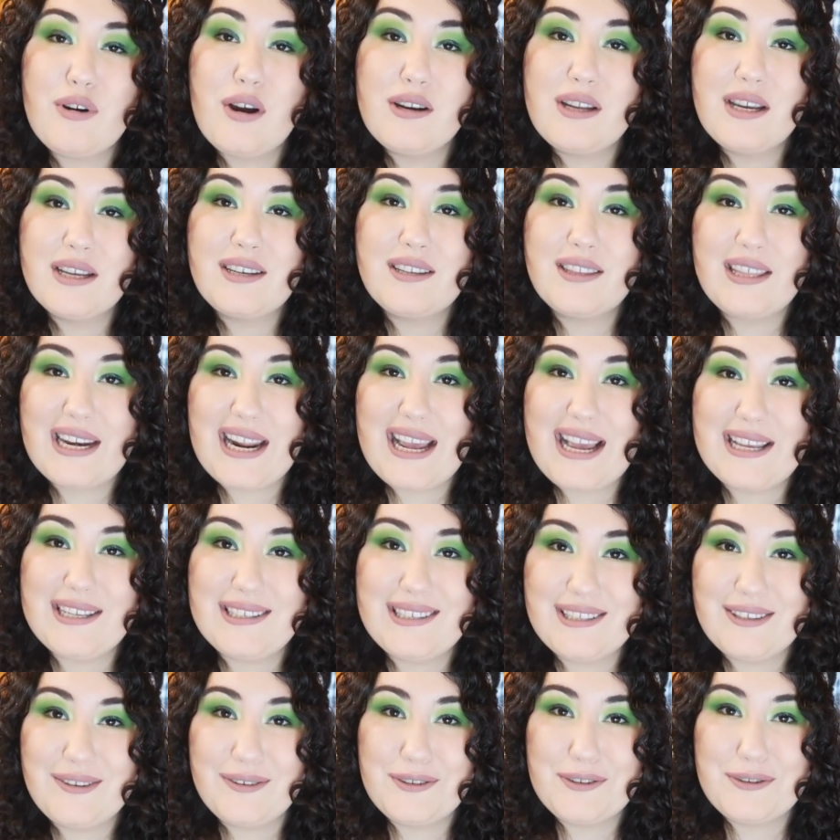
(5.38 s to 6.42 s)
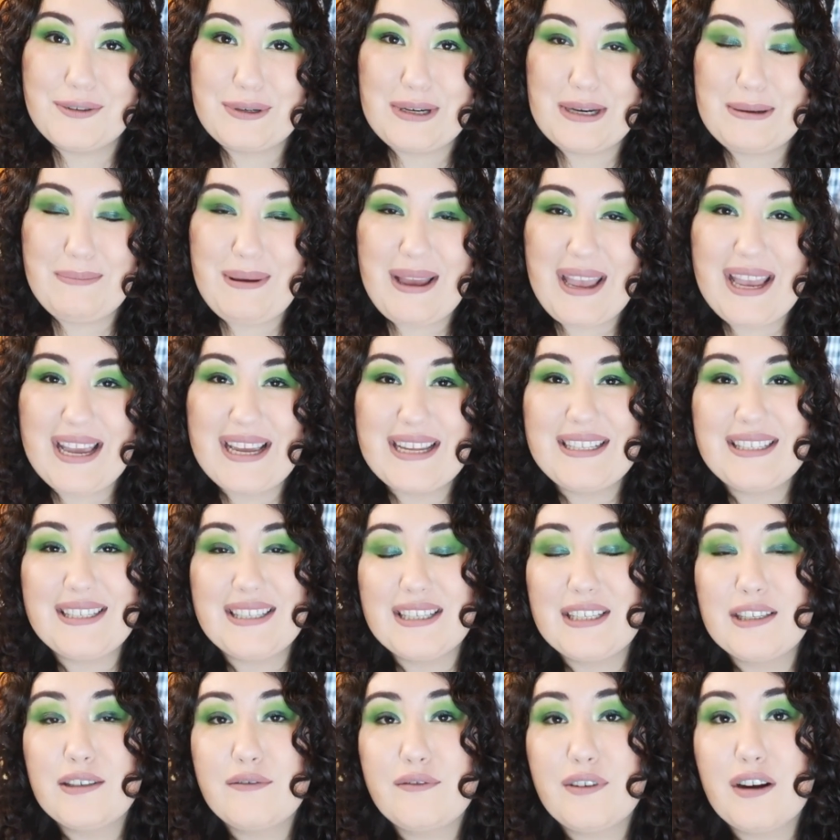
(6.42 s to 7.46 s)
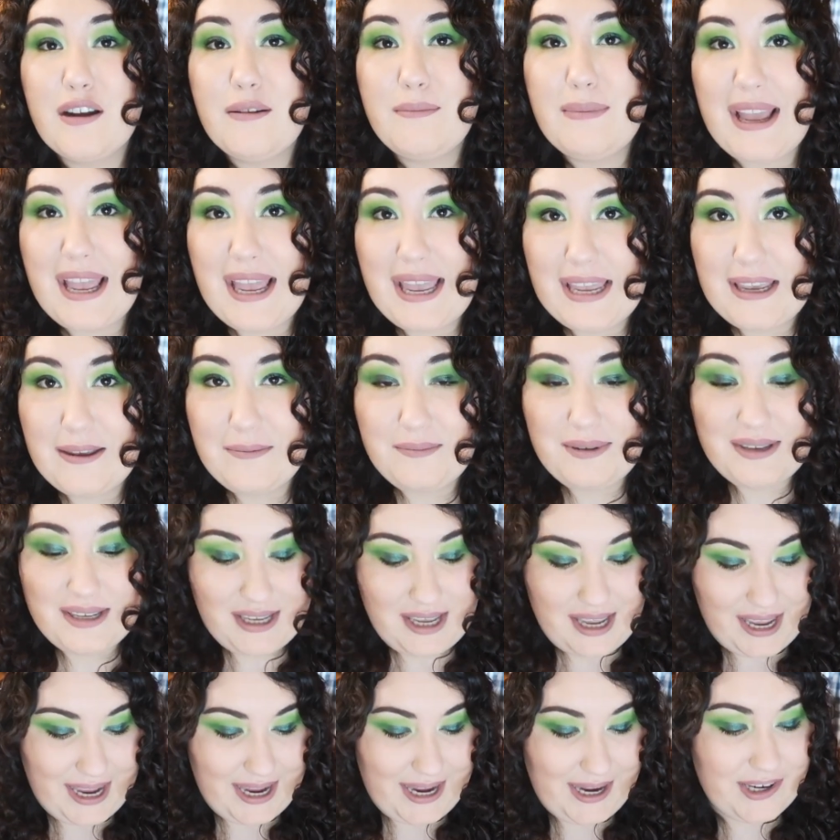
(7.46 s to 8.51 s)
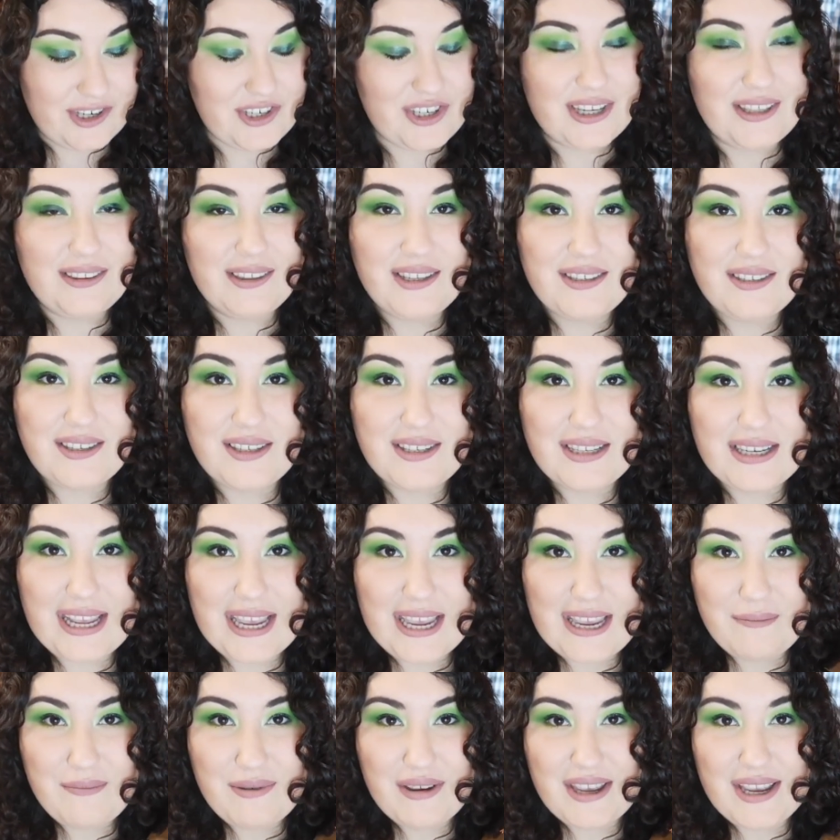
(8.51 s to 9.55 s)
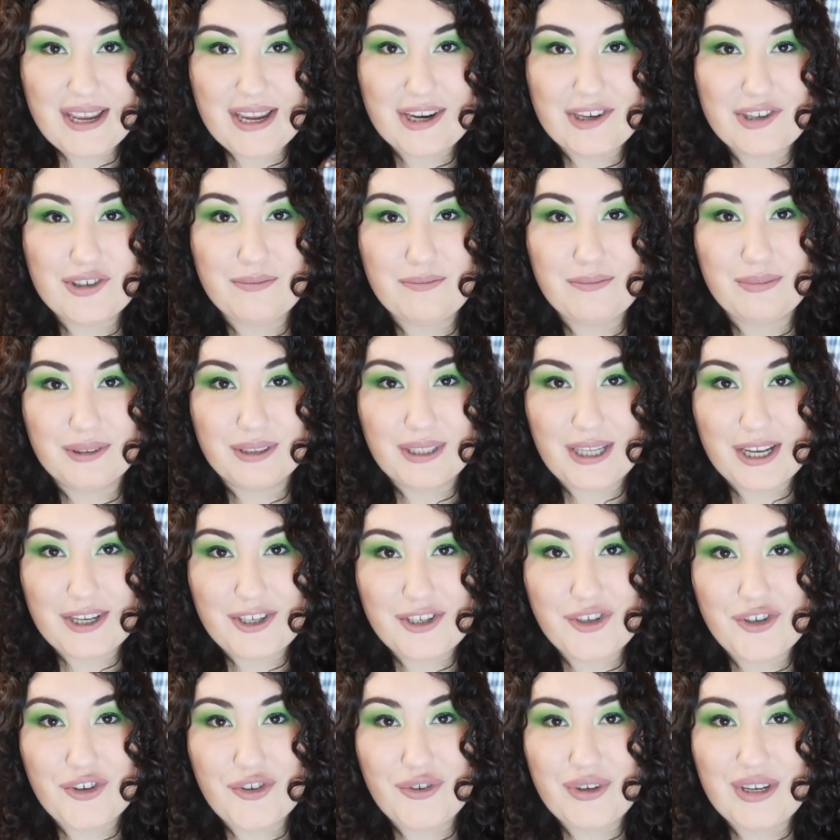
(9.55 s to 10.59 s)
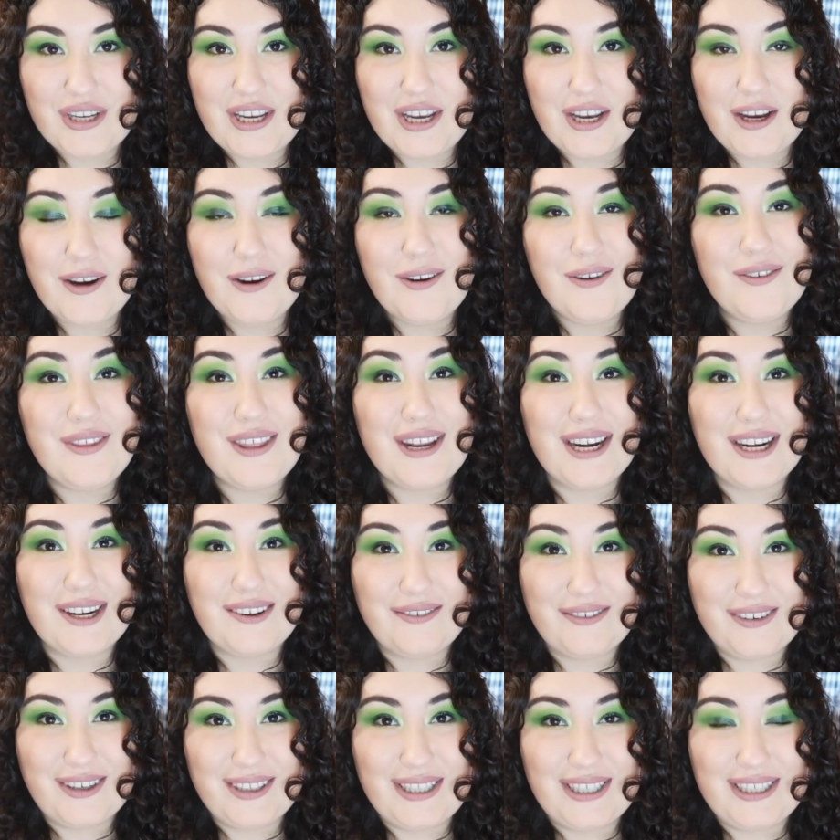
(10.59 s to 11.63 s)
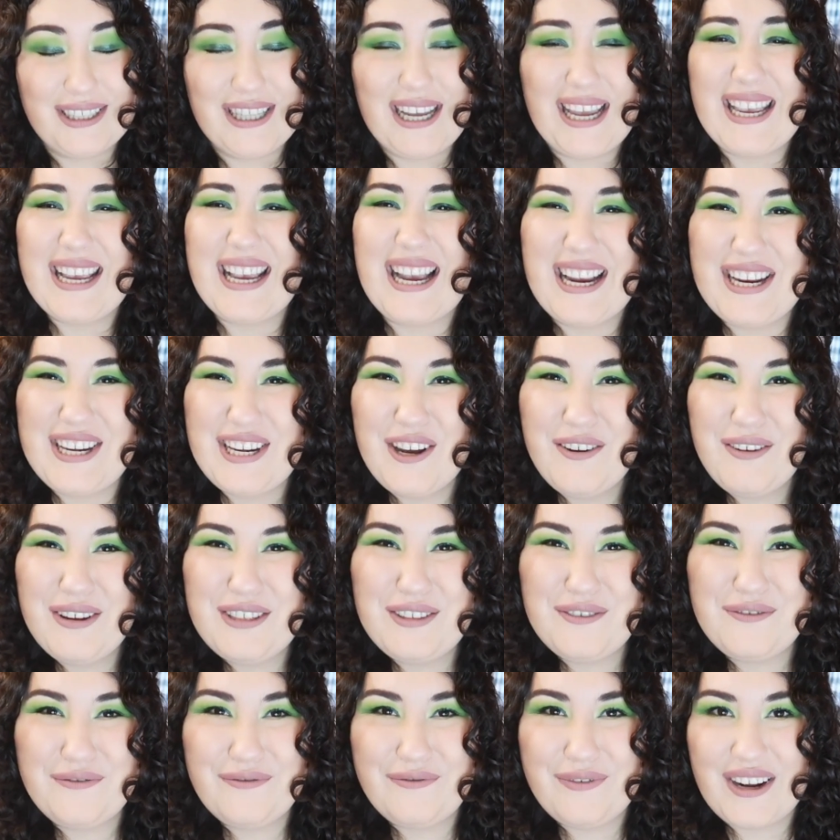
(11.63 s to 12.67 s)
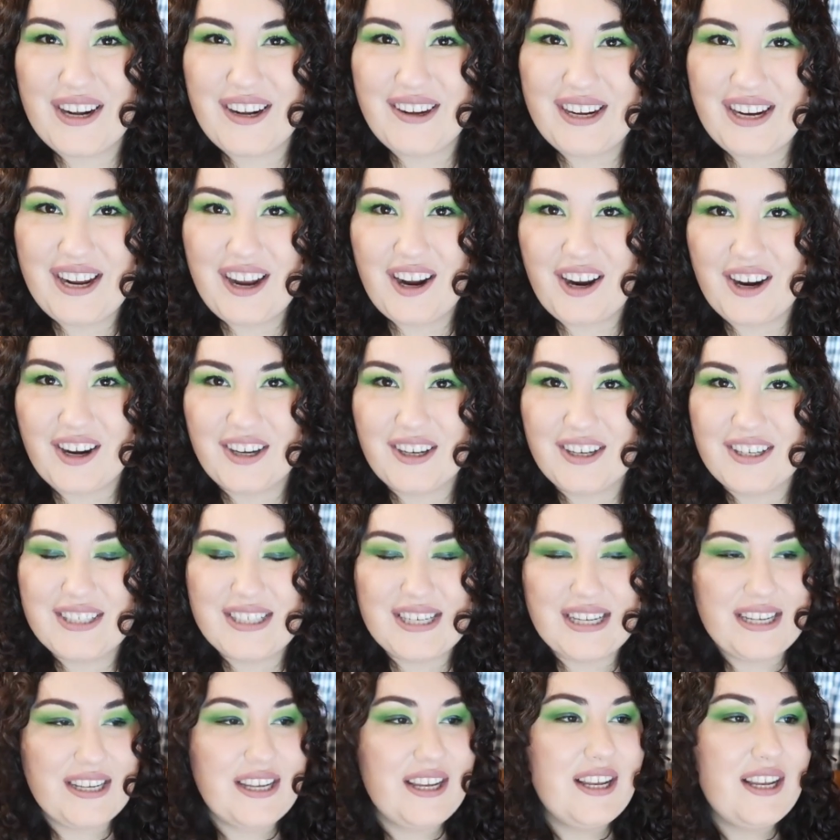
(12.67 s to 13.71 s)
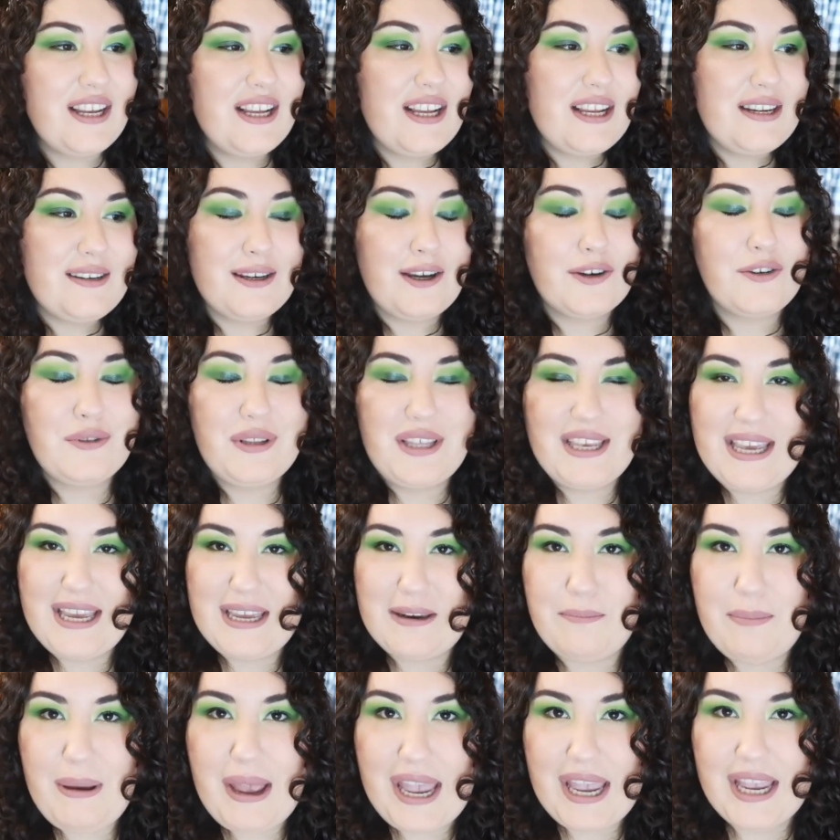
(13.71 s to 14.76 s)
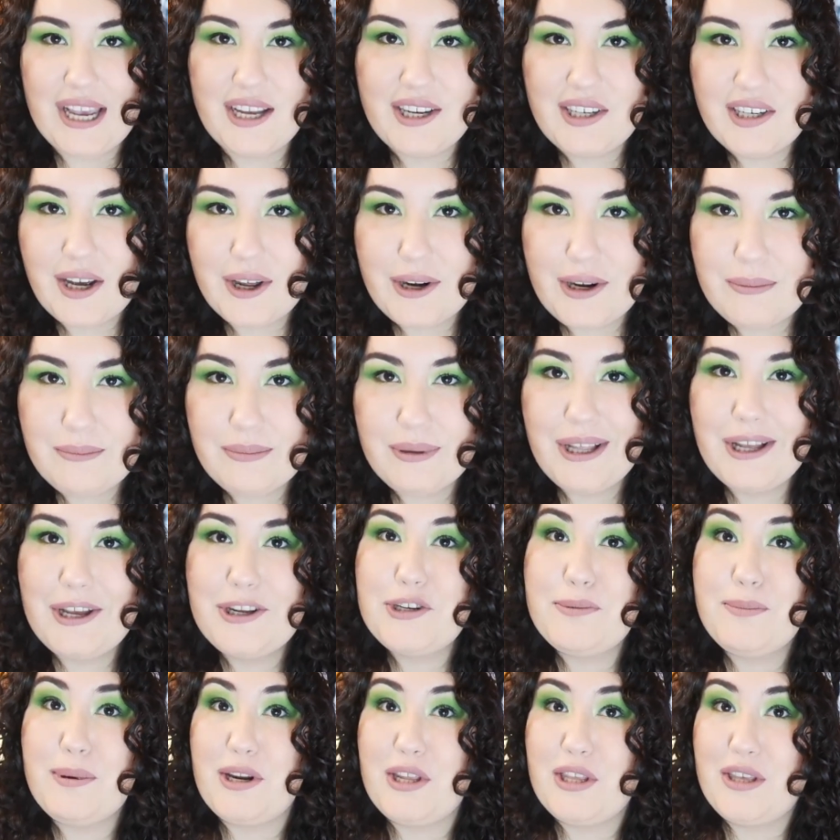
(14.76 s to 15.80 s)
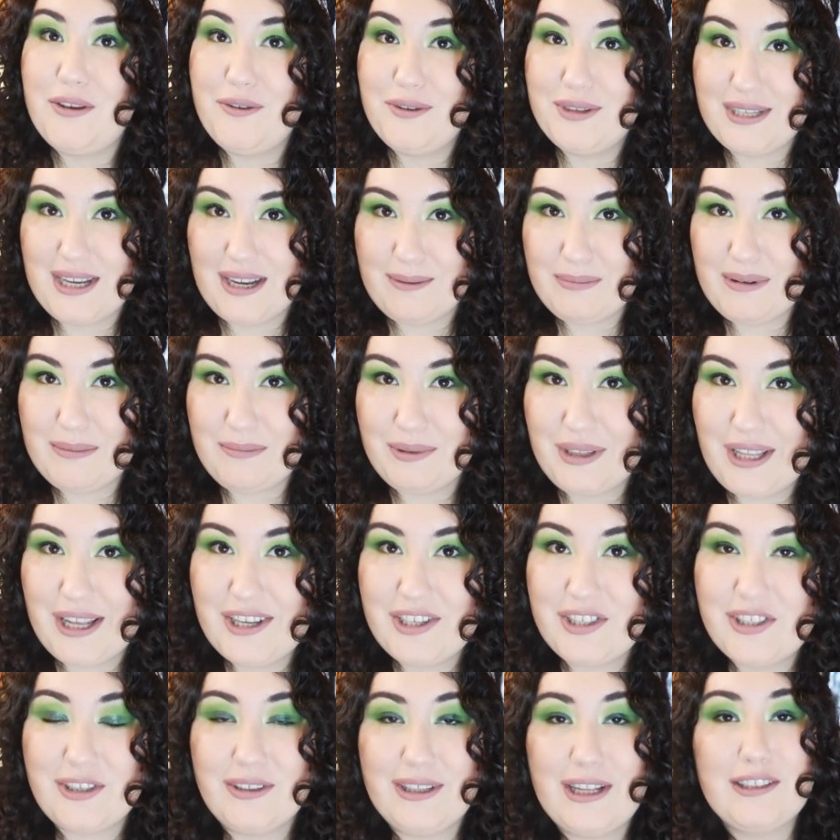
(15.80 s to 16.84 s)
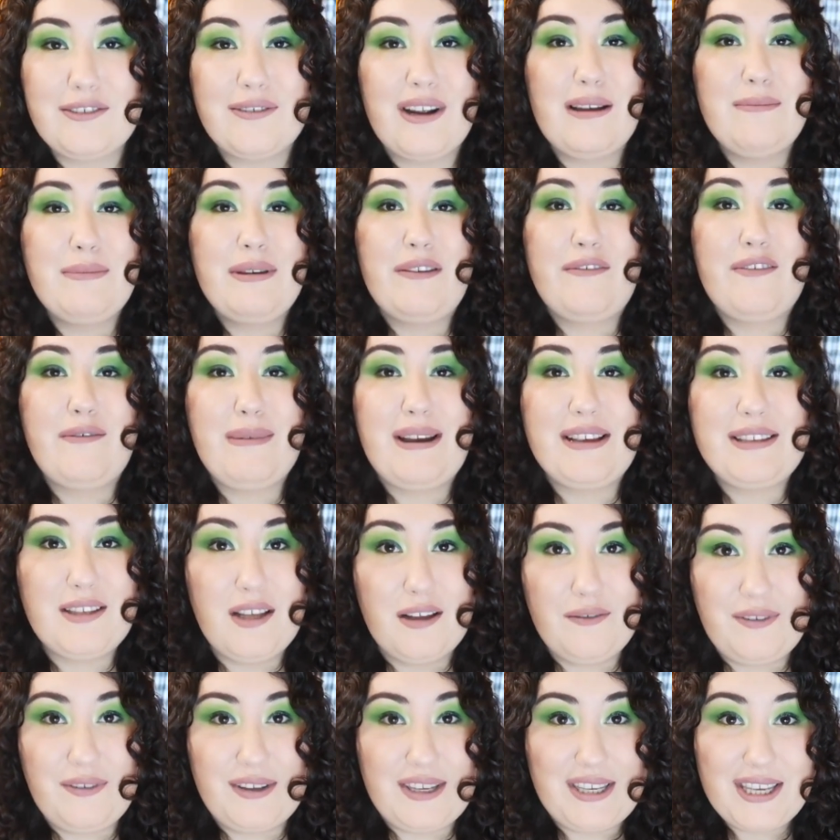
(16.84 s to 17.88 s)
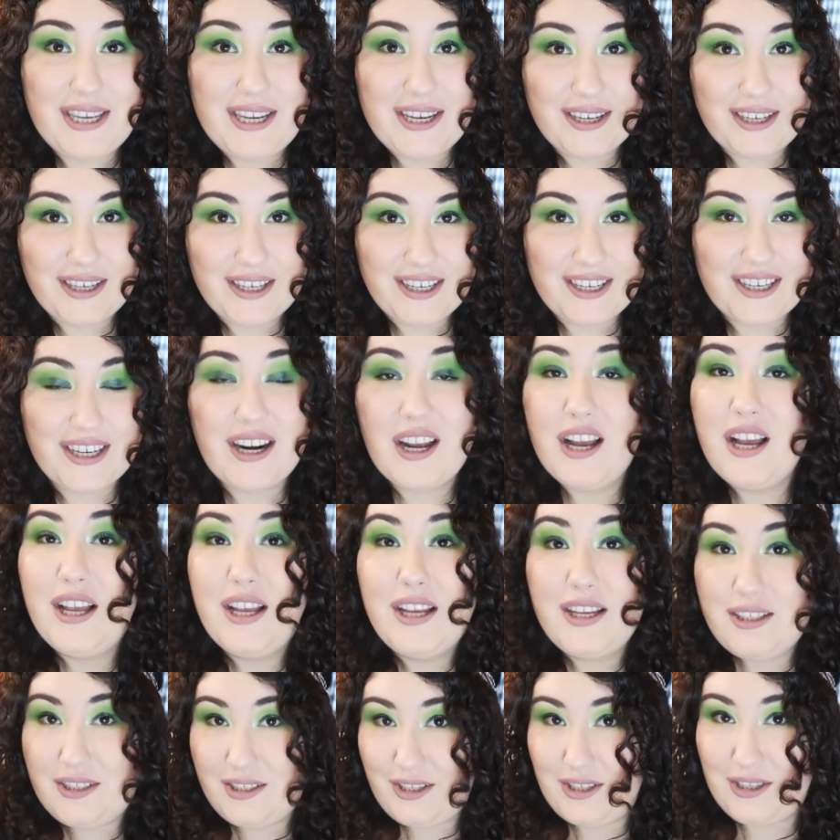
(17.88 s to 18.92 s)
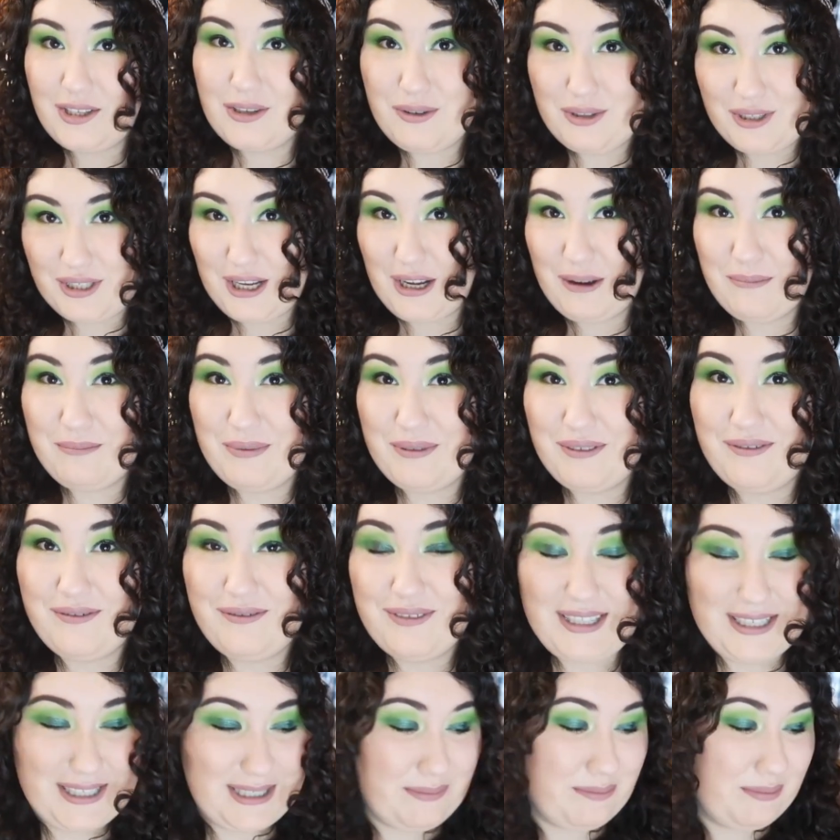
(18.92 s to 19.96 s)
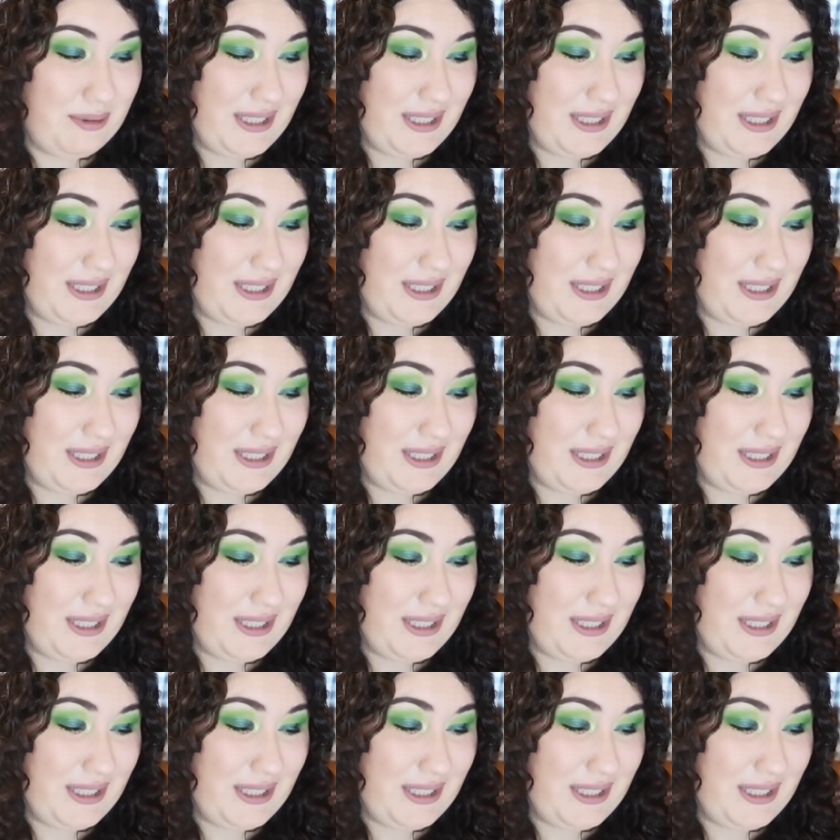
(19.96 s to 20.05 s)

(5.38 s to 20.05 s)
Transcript: product that has those three pans is from A B H, and this is an A B H blush trio that I really like. I know it's very hard to not only hit pan on a blush, but use up a blush. So that's why I'm giving myself a year to use up this